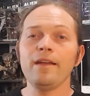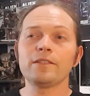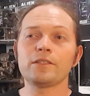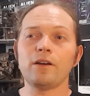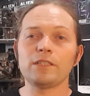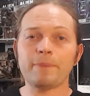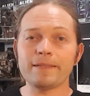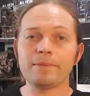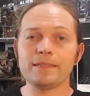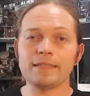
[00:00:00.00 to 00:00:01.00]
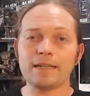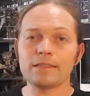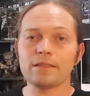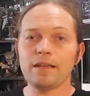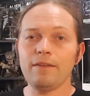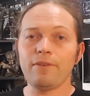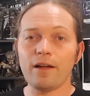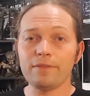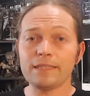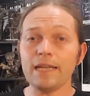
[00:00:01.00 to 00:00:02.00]
So Specimen 6
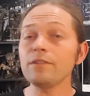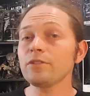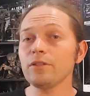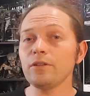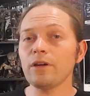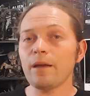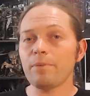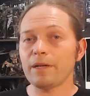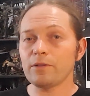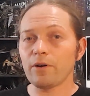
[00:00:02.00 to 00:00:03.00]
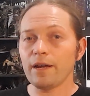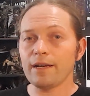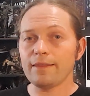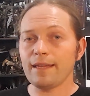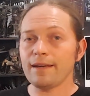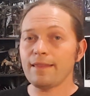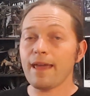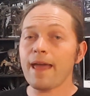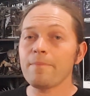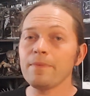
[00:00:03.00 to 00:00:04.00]
evolves into a Praetorian at the end of the
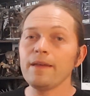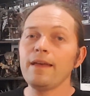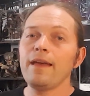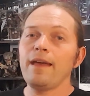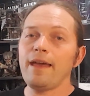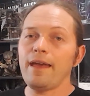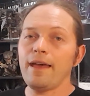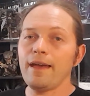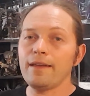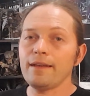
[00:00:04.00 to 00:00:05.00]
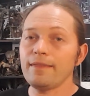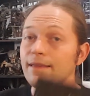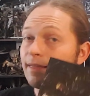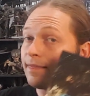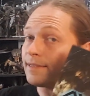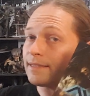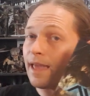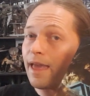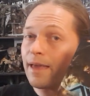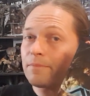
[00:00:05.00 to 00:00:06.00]
game, and in this
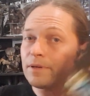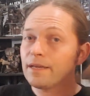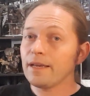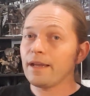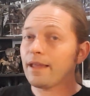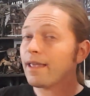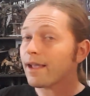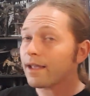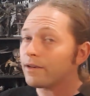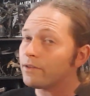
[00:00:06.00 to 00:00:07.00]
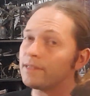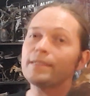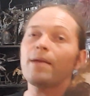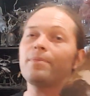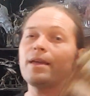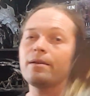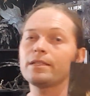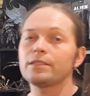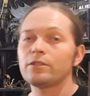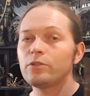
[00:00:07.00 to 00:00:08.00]
game, it can do the same thing
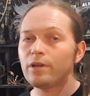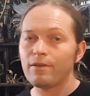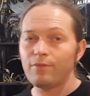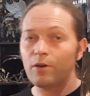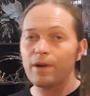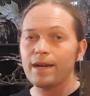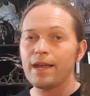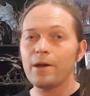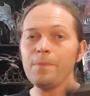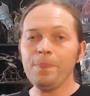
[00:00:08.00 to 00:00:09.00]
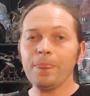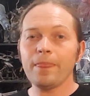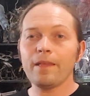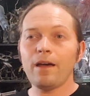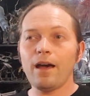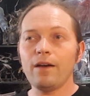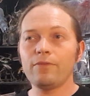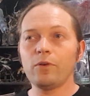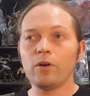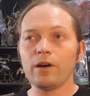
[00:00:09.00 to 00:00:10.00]
because they're doing a vote right now
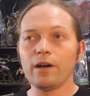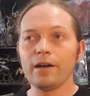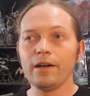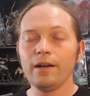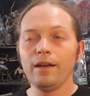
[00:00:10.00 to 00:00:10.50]
for